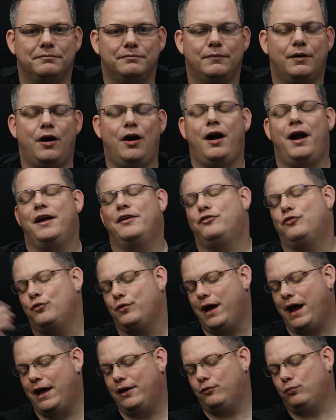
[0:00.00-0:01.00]
Alright, so
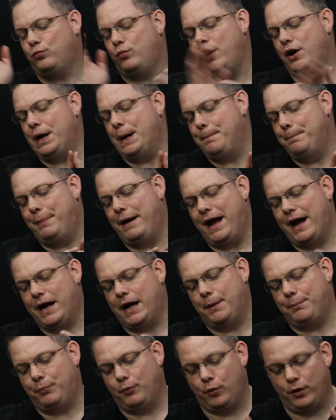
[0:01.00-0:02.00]
guys, welcome back
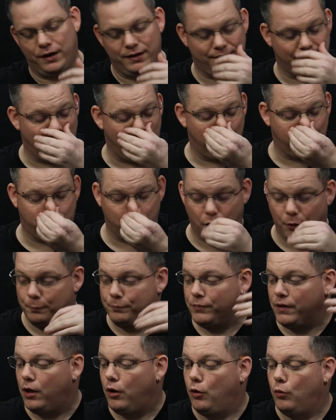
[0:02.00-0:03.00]
up on top. So,
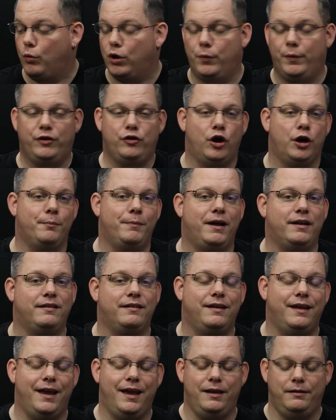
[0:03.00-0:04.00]
what are we talking about
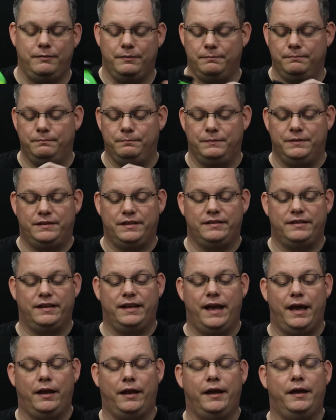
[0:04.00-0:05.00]
today? Is the
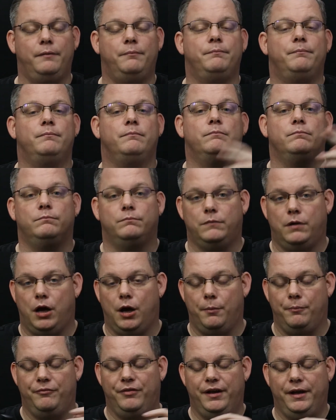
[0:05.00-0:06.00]
Sigelei
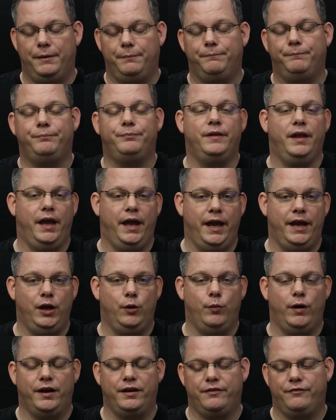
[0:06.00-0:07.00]
Humvee 80
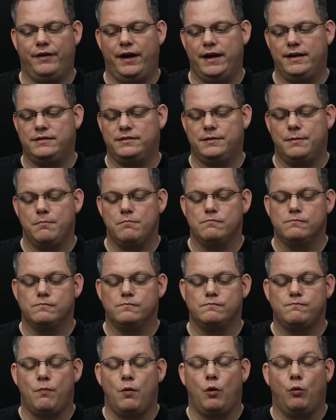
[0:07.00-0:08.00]
watt device
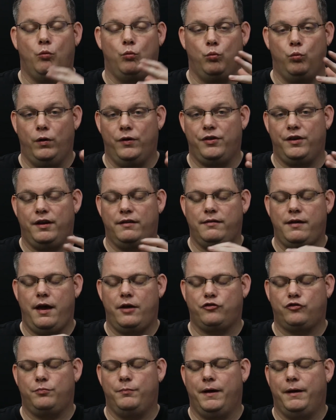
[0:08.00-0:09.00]
with an
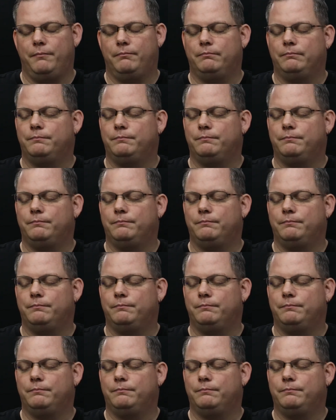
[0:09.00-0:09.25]
attachment.